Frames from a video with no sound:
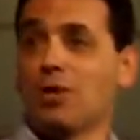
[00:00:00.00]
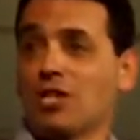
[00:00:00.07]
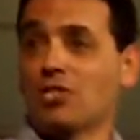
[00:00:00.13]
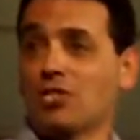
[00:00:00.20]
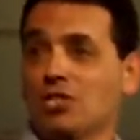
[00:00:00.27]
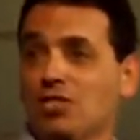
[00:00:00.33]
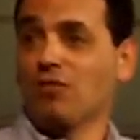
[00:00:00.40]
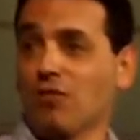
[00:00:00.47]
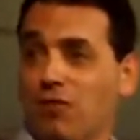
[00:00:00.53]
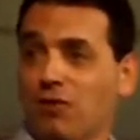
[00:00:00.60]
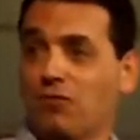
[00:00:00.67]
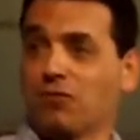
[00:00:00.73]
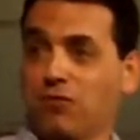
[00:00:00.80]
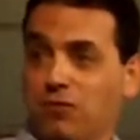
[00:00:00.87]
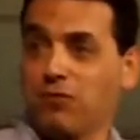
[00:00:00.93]
brushes
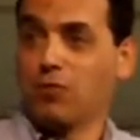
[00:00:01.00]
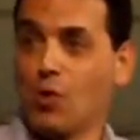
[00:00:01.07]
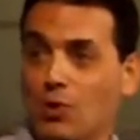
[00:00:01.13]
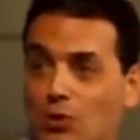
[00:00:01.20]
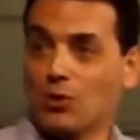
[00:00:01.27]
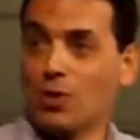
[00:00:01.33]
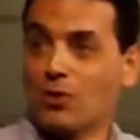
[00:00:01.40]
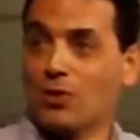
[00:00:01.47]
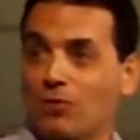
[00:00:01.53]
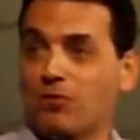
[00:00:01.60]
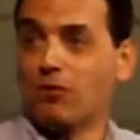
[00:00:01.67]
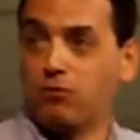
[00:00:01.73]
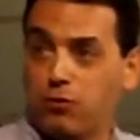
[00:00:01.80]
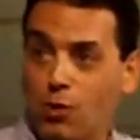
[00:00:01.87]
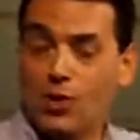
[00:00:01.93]
door to door
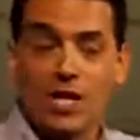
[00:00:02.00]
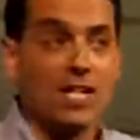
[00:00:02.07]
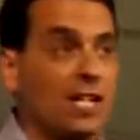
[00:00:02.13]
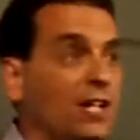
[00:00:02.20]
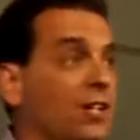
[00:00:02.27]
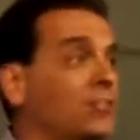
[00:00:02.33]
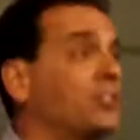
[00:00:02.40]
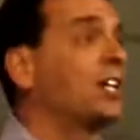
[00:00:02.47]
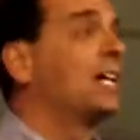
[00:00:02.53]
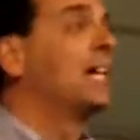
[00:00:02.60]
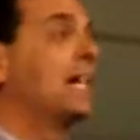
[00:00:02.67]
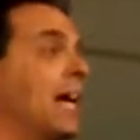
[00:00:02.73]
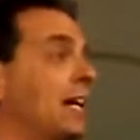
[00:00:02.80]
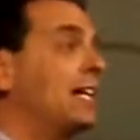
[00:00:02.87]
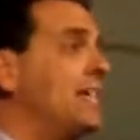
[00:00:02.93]
for 40 years?
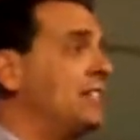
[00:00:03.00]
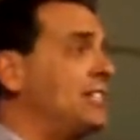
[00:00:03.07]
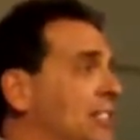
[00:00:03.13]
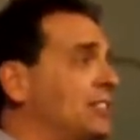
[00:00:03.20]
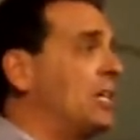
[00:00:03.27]
And he said